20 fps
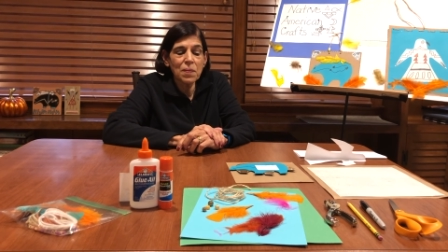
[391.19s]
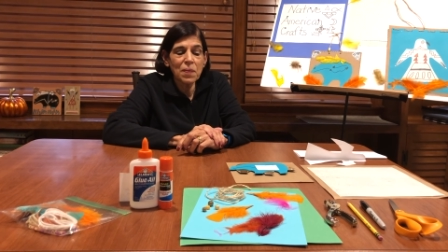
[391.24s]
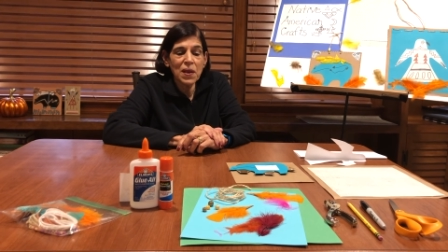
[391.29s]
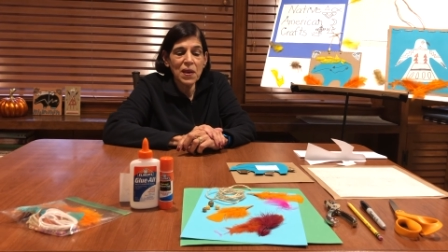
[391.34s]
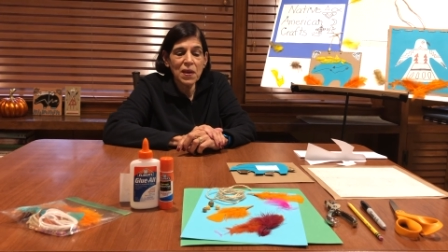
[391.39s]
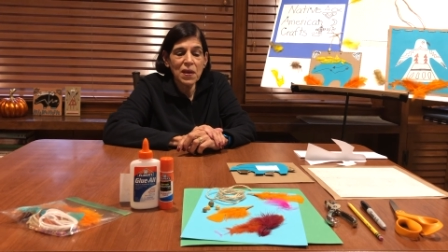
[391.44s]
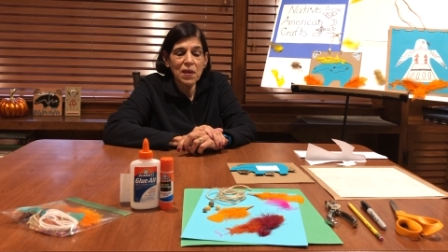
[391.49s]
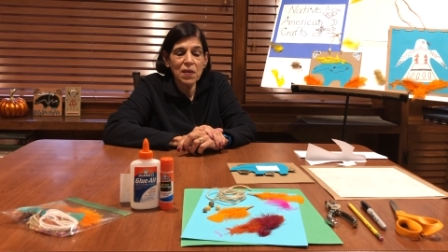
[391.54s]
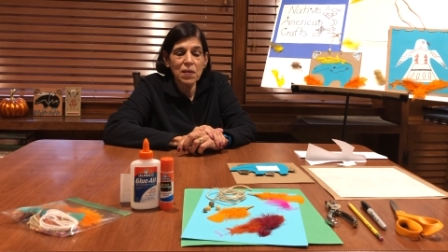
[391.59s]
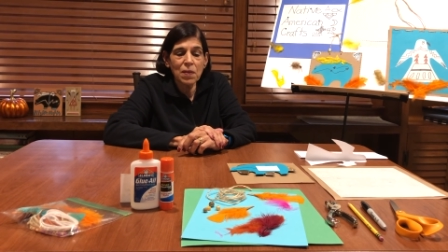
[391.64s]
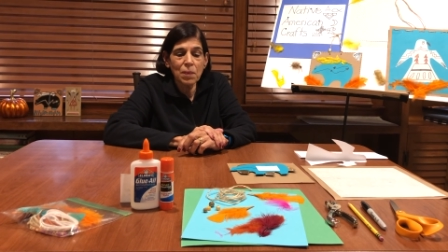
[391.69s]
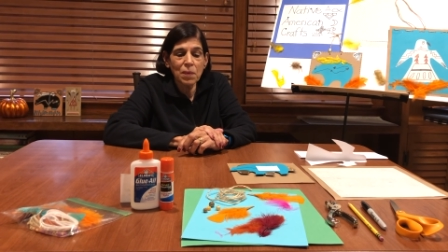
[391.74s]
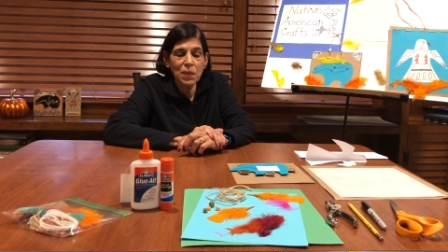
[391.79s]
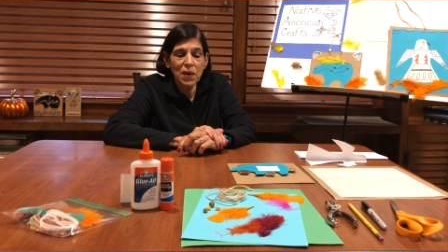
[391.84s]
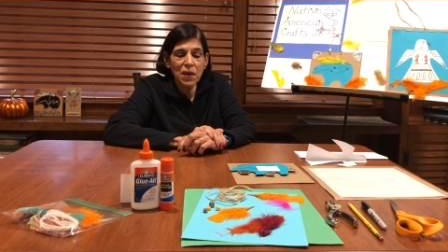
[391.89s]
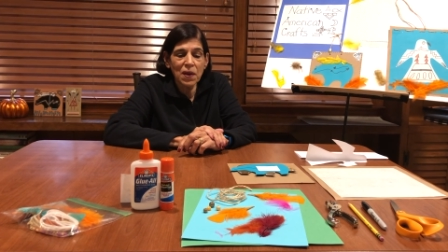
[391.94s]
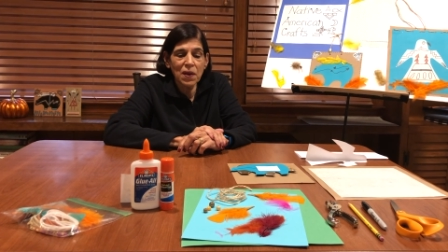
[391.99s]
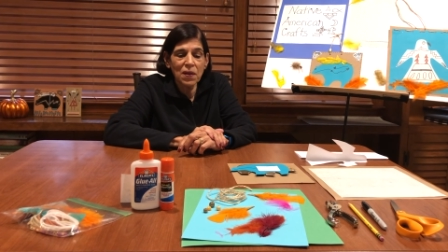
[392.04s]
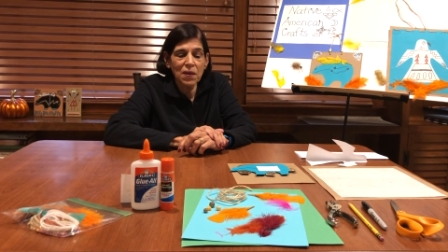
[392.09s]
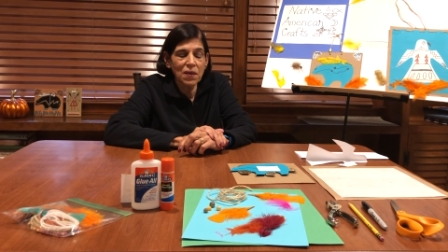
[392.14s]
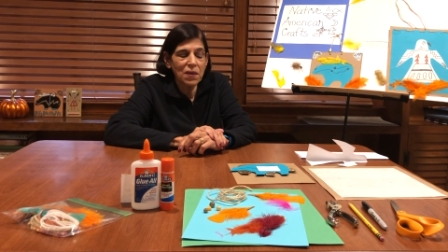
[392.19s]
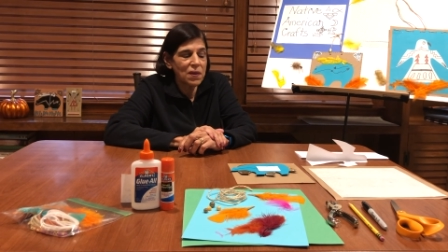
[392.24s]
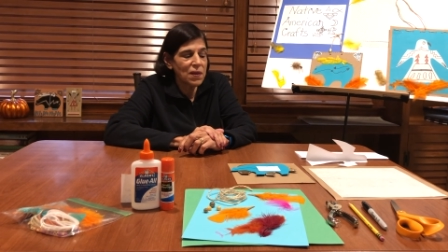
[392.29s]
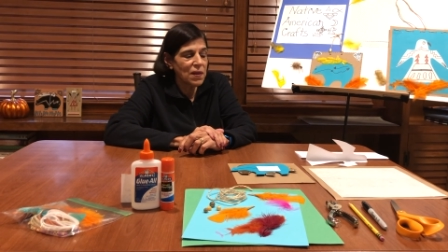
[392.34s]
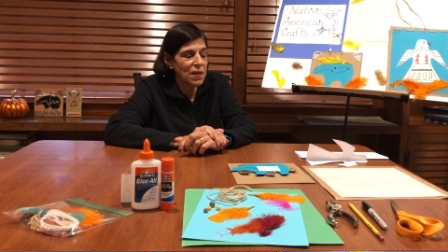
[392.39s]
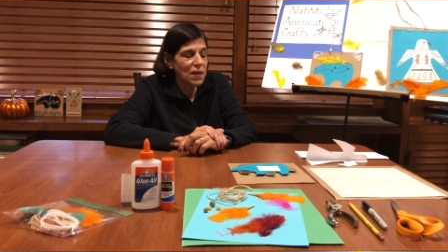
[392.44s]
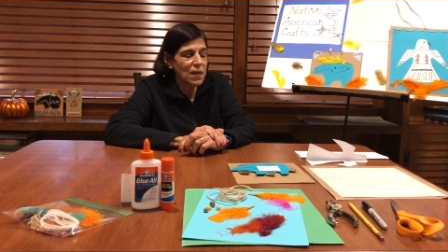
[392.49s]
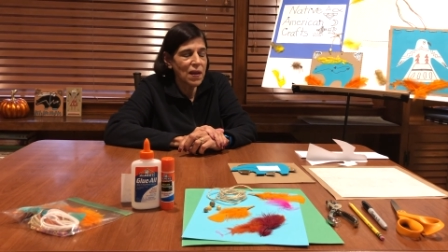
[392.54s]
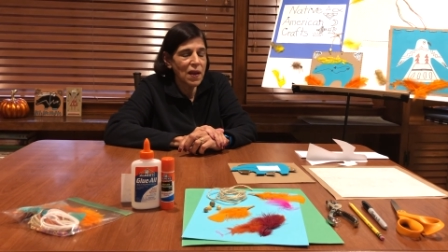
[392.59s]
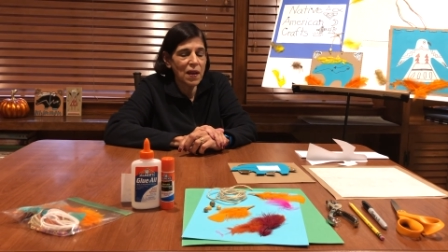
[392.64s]
making the bear
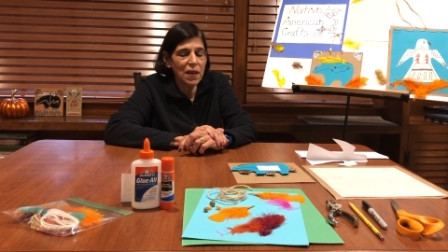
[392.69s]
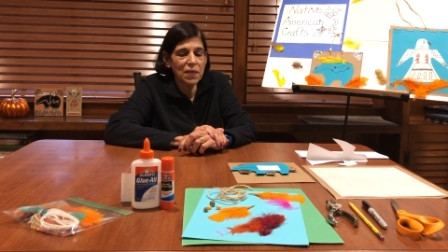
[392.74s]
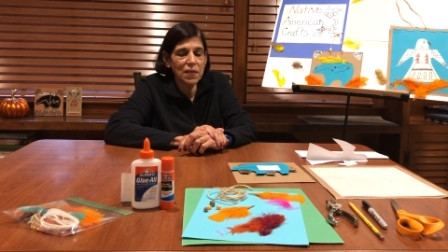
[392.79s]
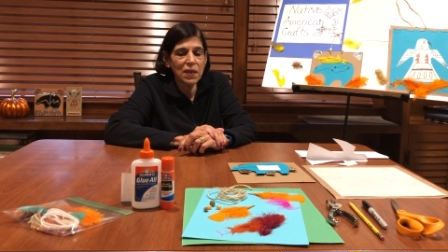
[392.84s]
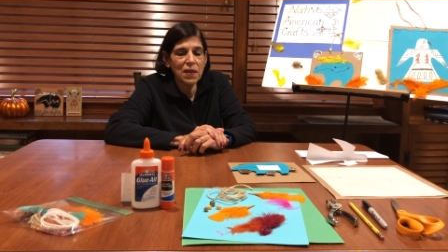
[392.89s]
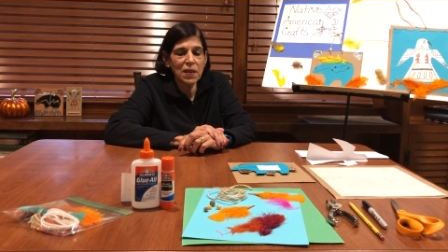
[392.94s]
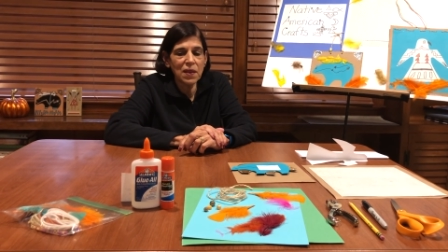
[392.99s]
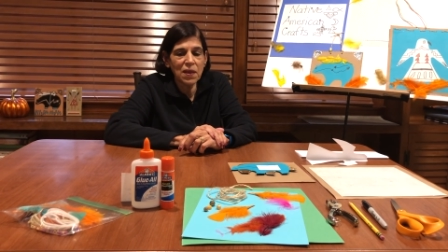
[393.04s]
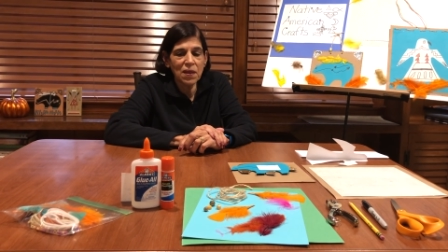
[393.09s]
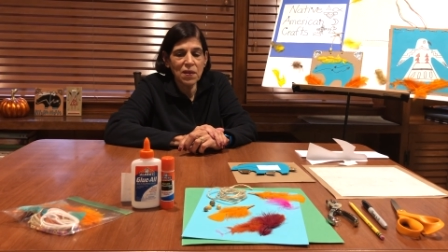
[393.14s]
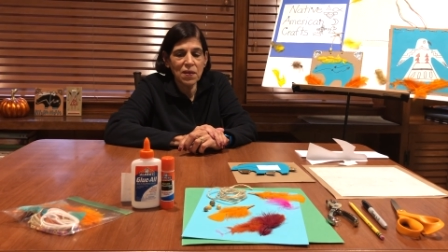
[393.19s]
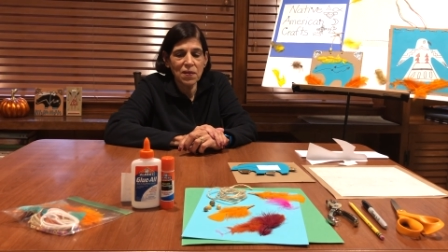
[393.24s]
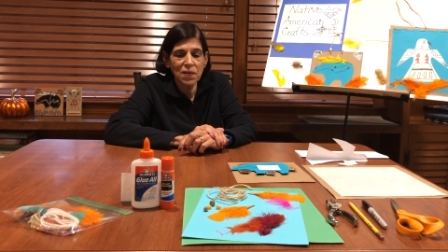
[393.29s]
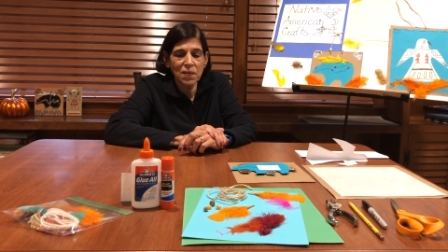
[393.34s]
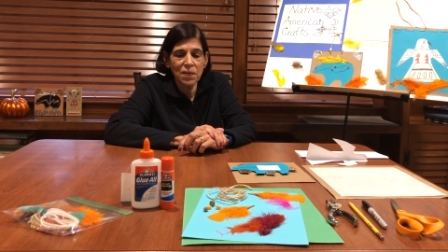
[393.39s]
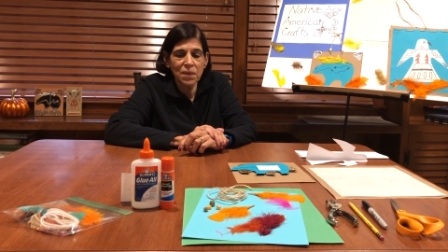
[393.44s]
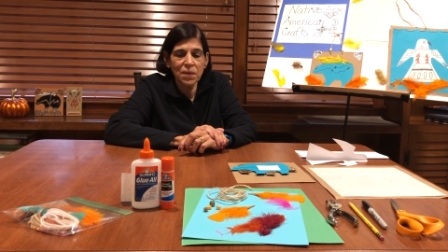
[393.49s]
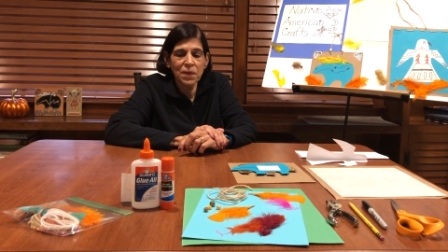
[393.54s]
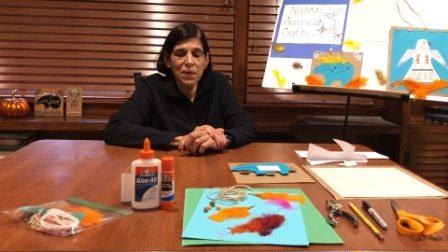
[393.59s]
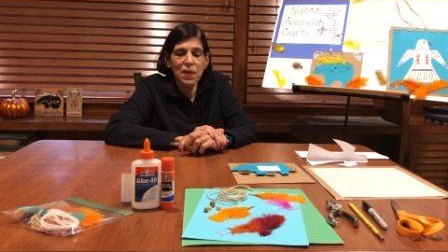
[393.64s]
and the eagle.